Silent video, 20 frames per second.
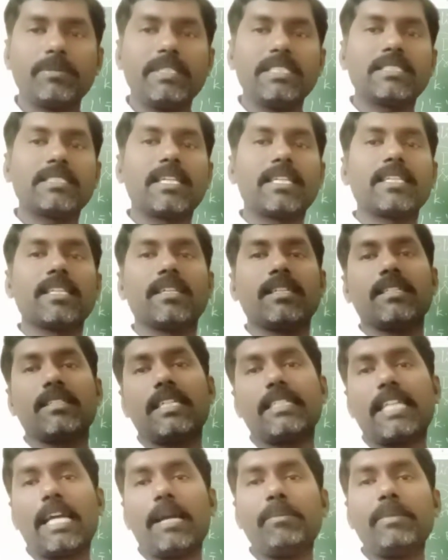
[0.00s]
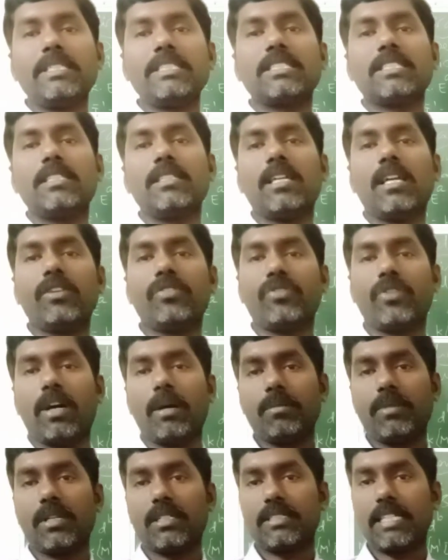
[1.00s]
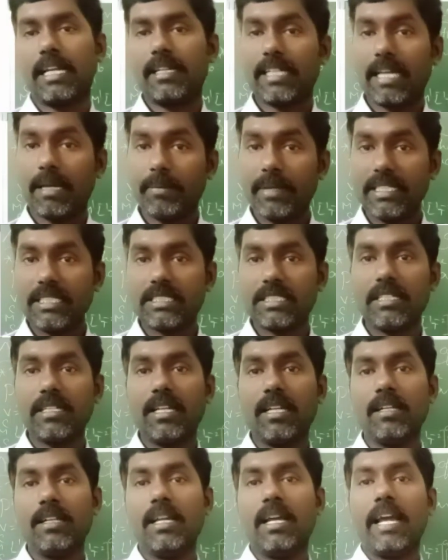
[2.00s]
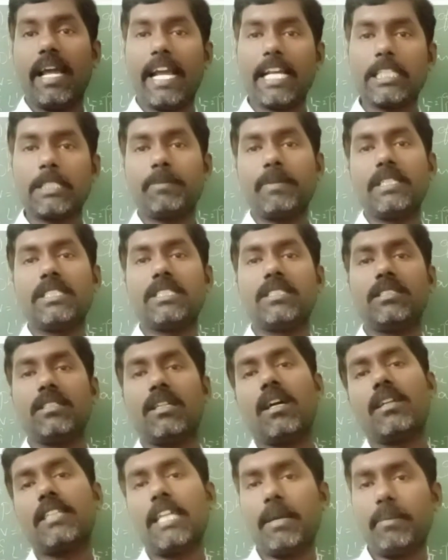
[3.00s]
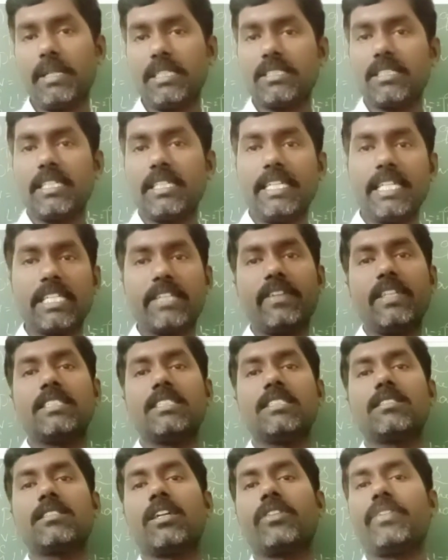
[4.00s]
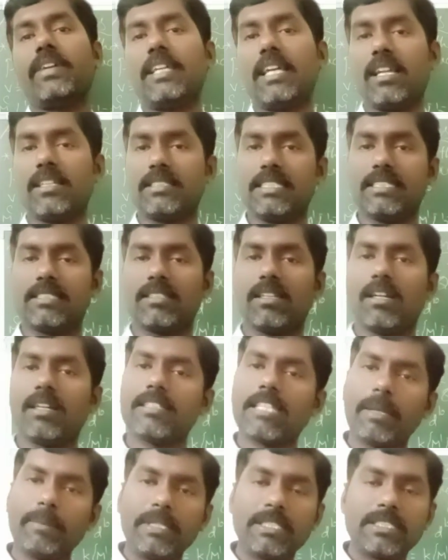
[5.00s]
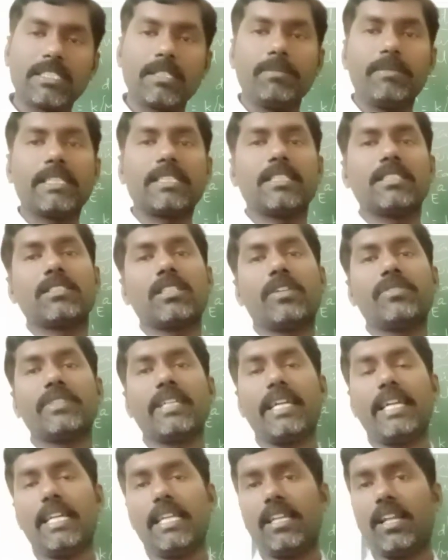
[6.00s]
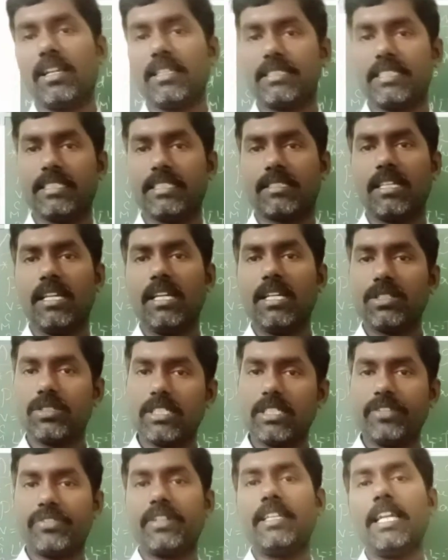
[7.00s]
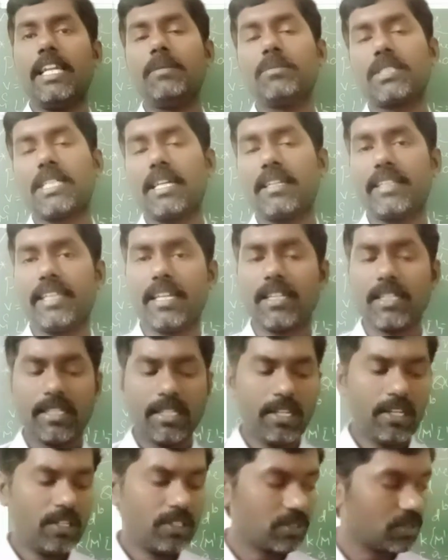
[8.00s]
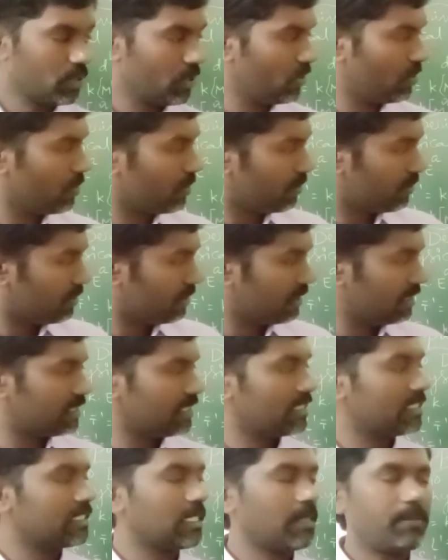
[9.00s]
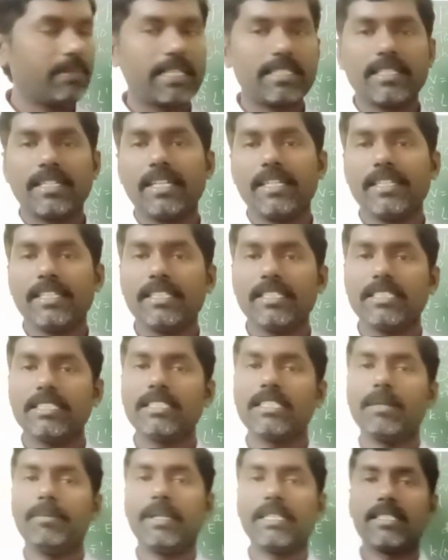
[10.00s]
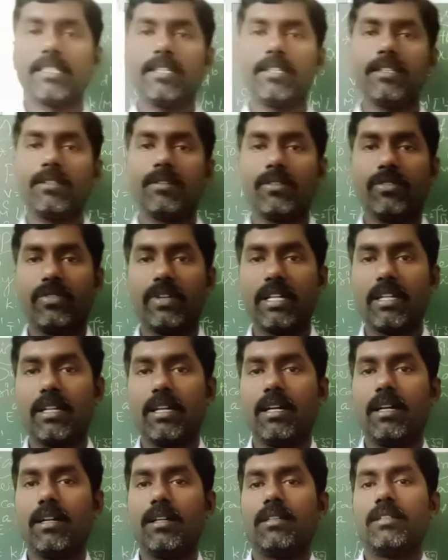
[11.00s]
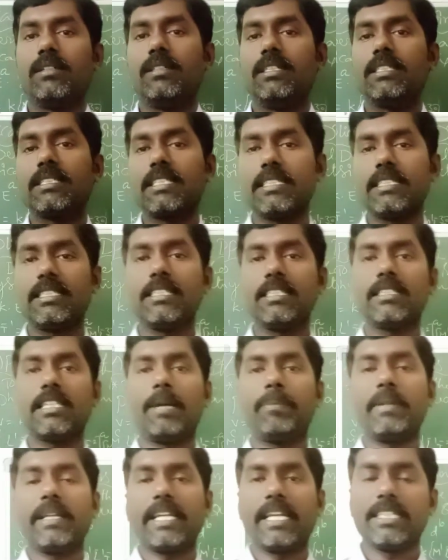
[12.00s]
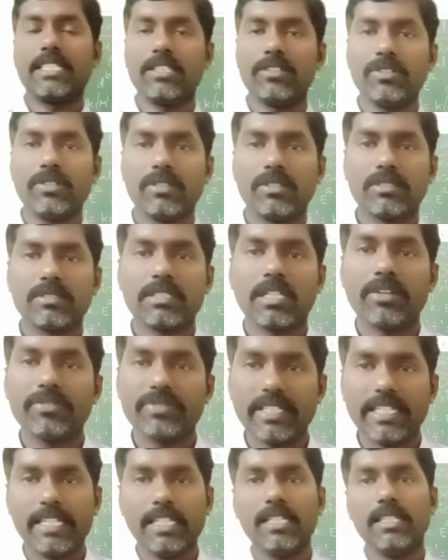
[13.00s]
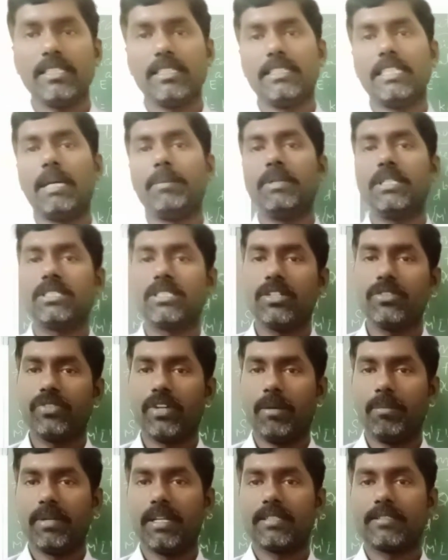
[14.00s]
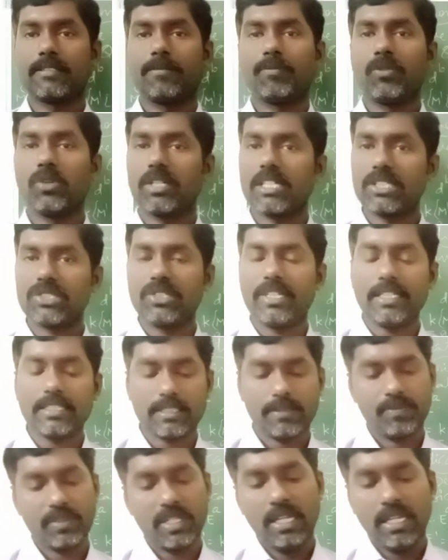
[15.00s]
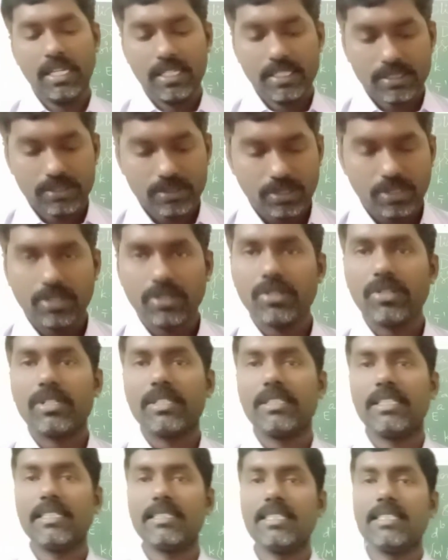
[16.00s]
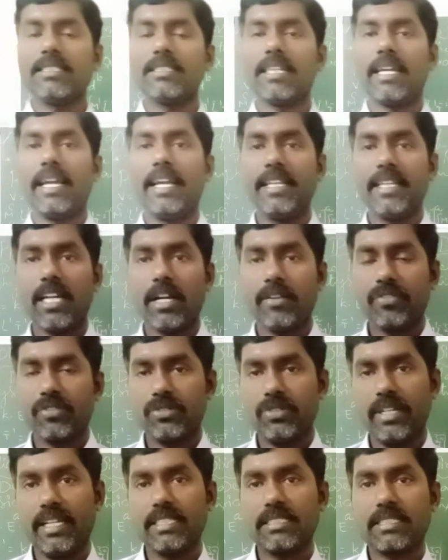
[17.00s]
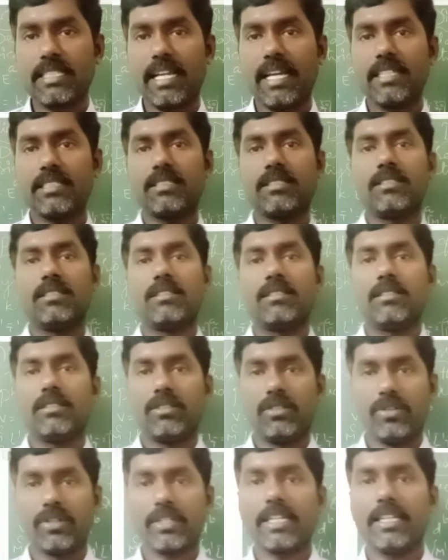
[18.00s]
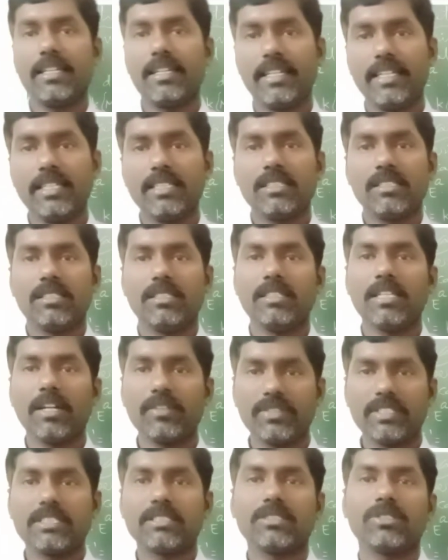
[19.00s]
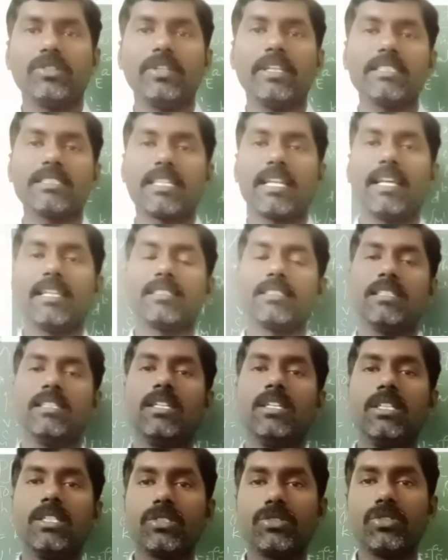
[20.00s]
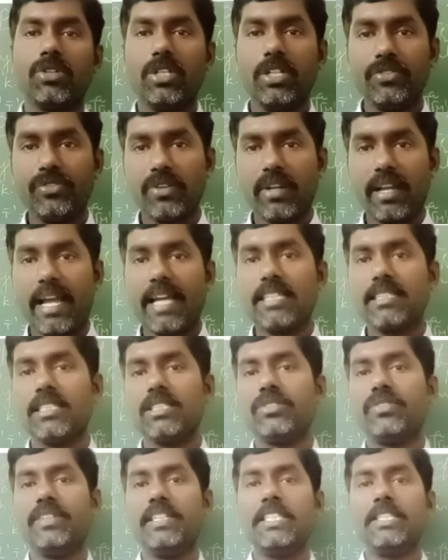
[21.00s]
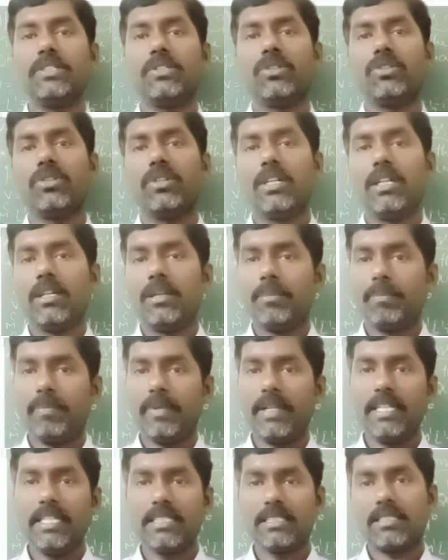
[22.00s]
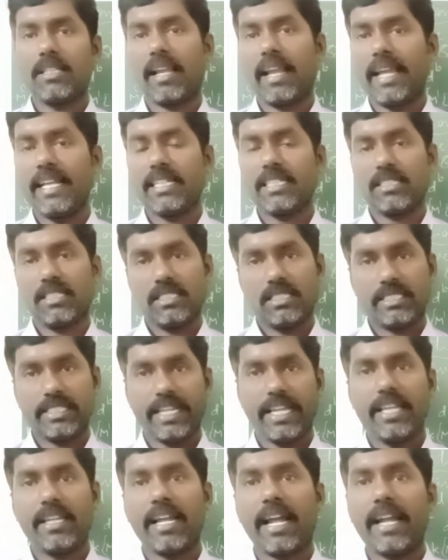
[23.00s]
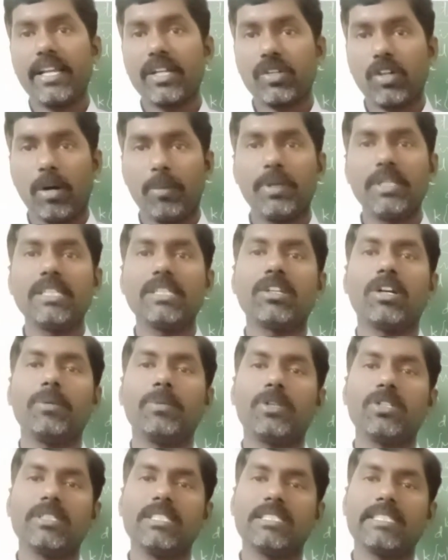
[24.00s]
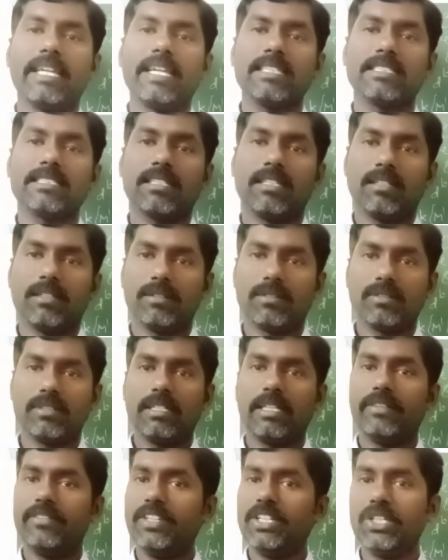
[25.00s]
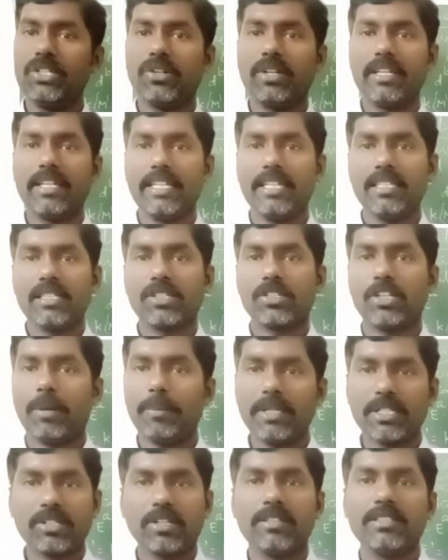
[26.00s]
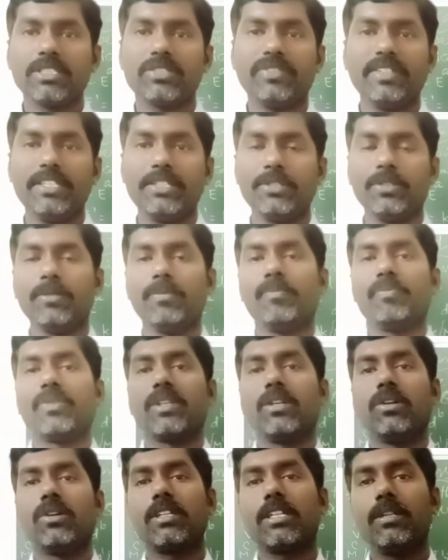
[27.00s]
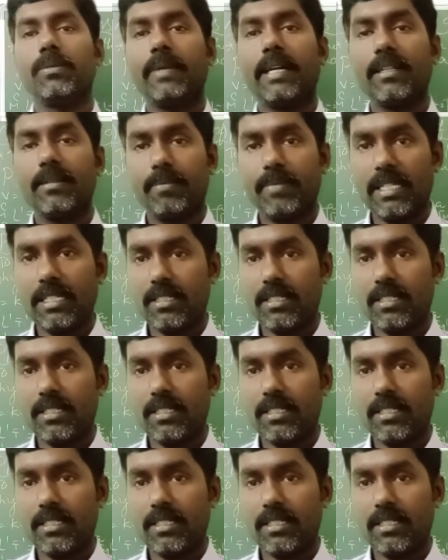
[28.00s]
that the dimensional formula, the dimensional expression or dimensional equations of analysis, or dimensional methods of the analysis. So different names are there. So this is the method, and this is the method for discussing the applications of the dimensional formulas. Okay, students. So this is the end of today's class. Okay, end of this today's class. So if you like this video, please like, share and comment about this video and comment on this video. Okay, but